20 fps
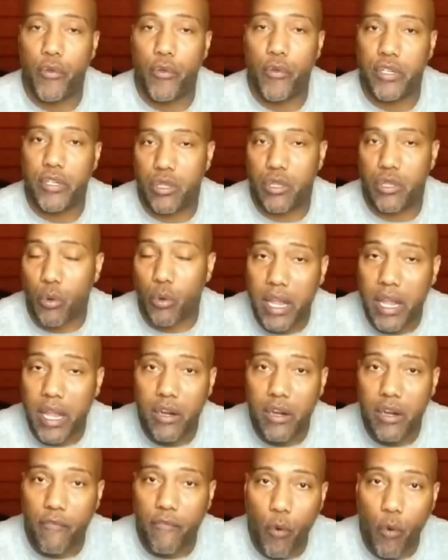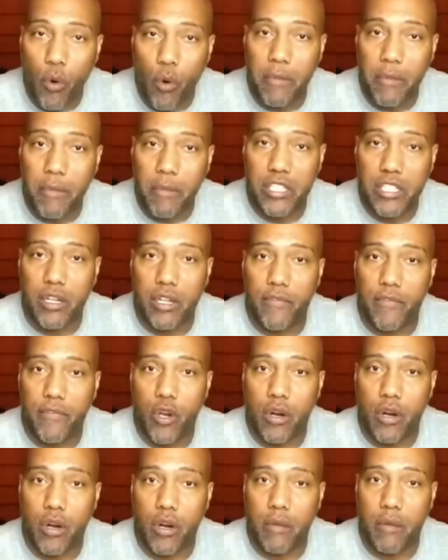3 to 4 months of
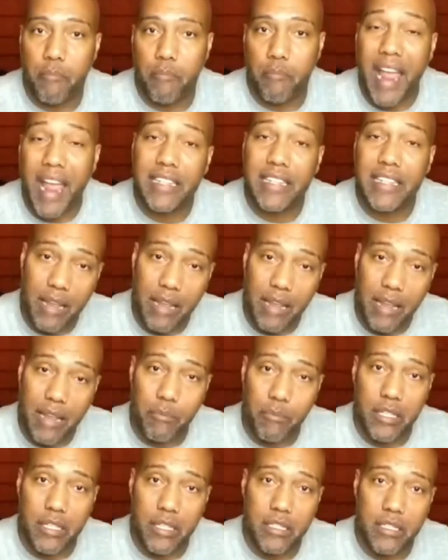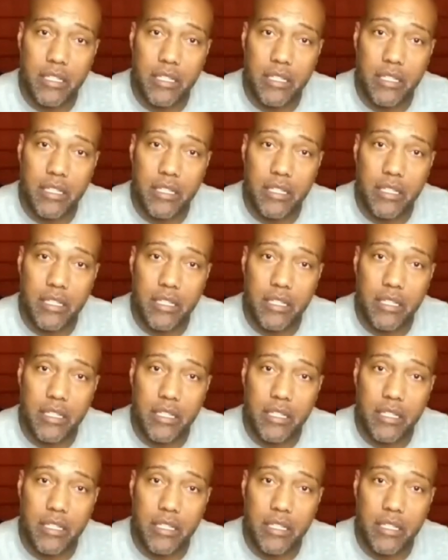your bank statements.